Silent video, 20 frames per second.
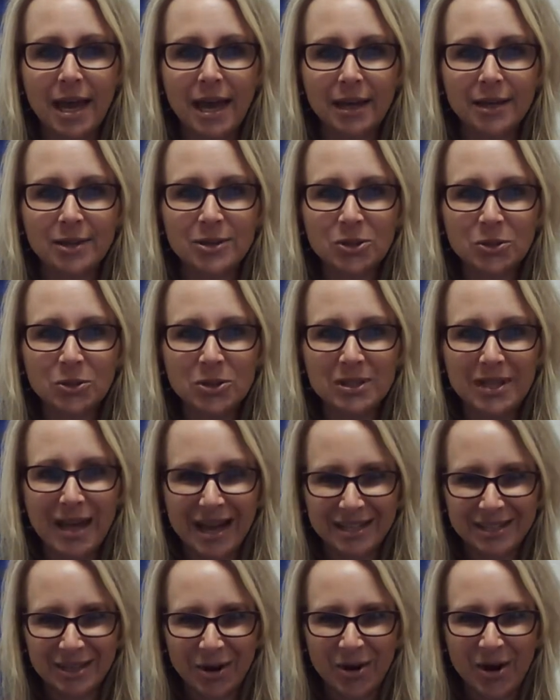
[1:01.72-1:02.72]

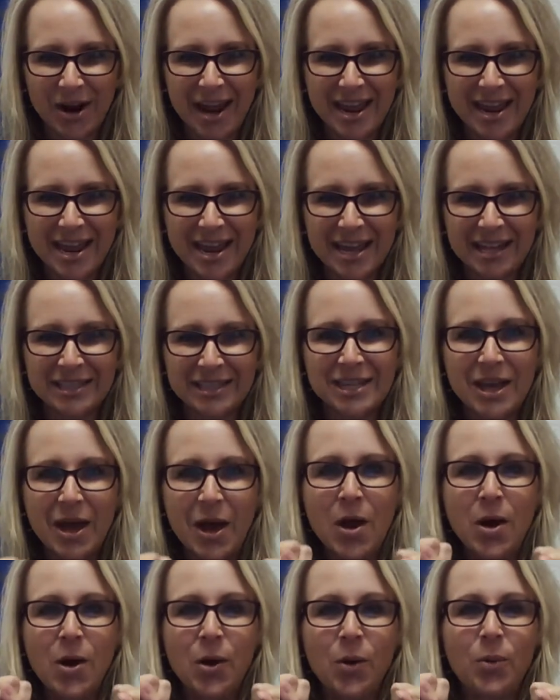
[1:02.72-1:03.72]
exercise our hands.
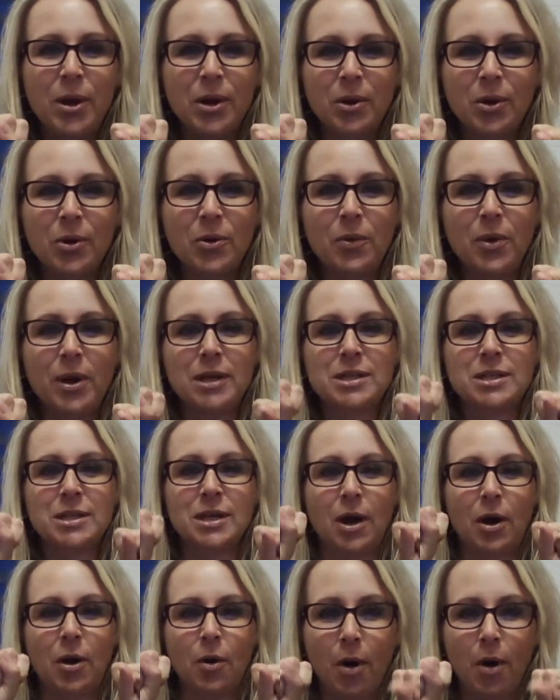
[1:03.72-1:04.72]
We are going to
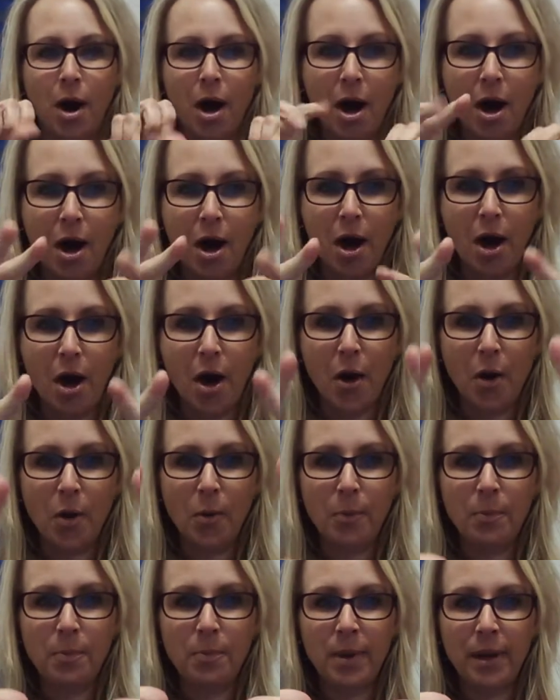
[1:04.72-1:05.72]
go
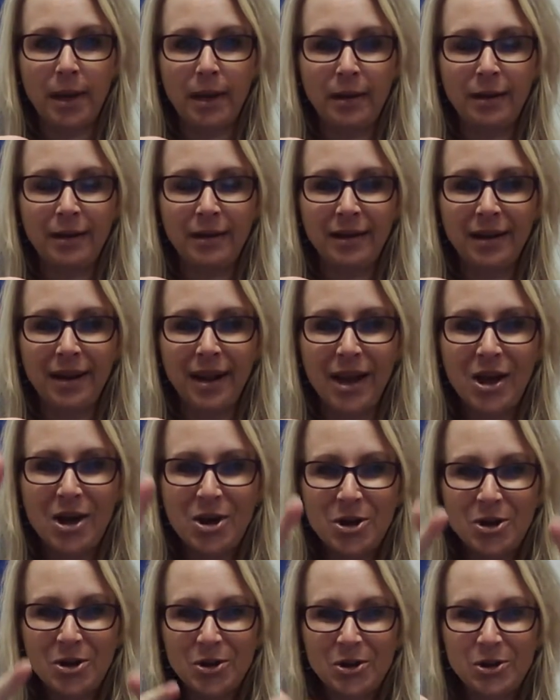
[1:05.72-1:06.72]
open,
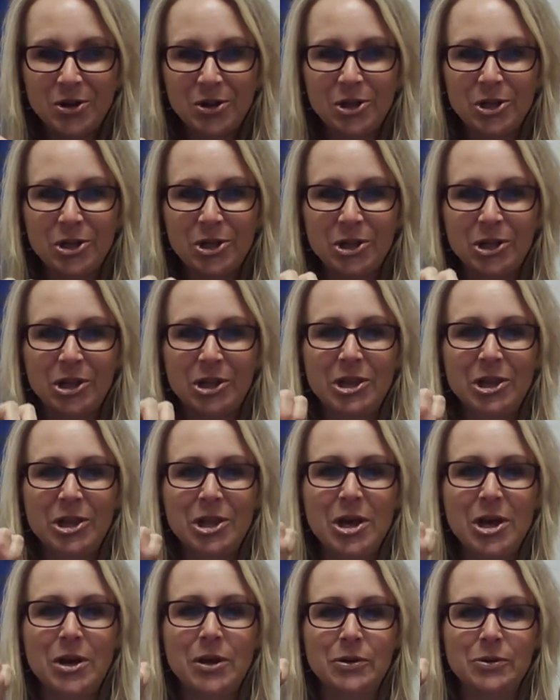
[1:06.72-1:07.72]

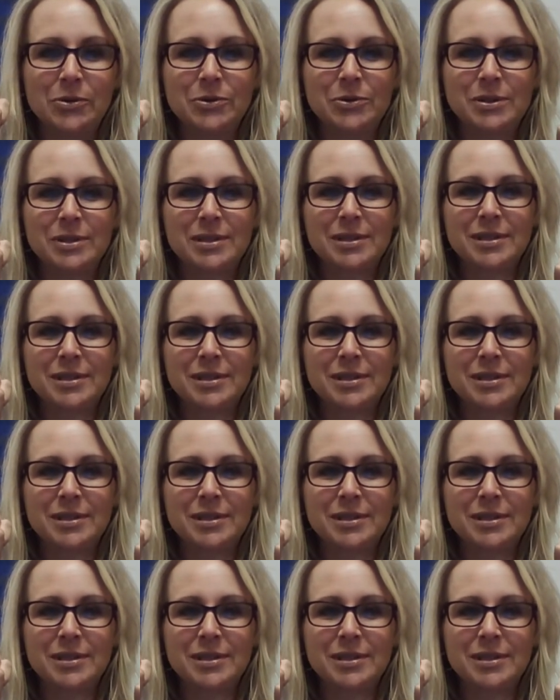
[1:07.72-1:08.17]
close,